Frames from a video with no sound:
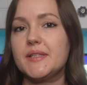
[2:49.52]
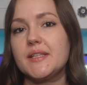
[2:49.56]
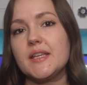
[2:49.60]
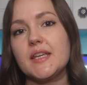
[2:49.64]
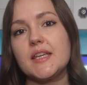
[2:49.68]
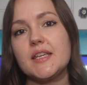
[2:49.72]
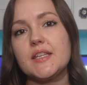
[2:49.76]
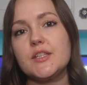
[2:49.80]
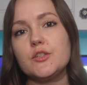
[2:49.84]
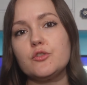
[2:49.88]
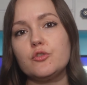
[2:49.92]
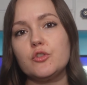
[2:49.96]

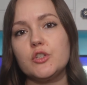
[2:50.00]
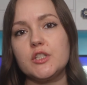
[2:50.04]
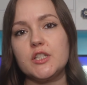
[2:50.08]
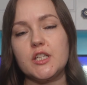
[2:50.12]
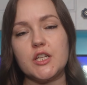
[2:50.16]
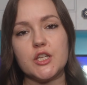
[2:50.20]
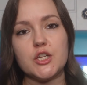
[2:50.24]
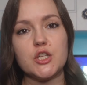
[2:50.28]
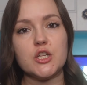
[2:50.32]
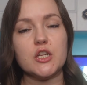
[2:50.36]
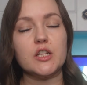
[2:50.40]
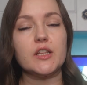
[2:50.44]
is
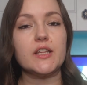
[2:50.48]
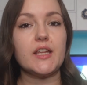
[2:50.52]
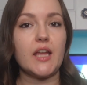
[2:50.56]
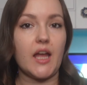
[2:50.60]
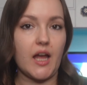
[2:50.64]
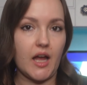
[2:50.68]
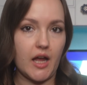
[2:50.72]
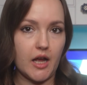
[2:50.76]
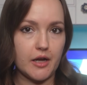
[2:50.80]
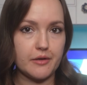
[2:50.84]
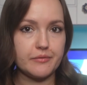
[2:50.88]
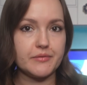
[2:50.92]
traditionally
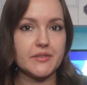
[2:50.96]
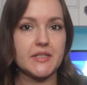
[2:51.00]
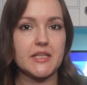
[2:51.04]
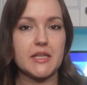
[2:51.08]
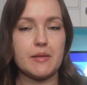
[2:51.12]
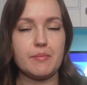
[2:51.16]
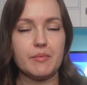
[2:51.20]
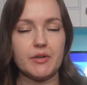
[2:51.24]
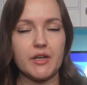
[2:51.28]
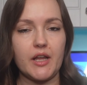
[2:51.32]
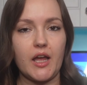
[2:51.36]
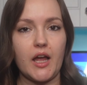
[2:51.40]
half
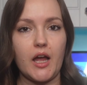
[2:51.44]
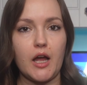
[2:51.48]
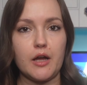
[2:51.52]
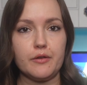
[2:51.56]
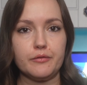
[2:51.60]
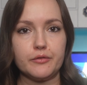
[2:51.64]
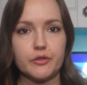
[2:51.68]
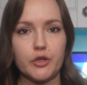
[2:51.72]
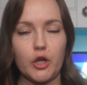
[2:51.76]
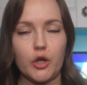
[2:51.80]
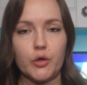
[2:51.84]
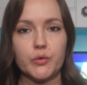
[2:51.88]
demon,
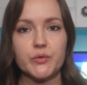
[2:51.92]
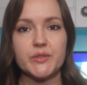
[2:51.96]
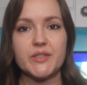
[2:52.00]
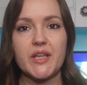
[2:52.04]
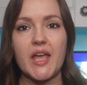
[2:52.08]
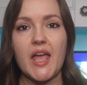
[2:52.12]
half goat,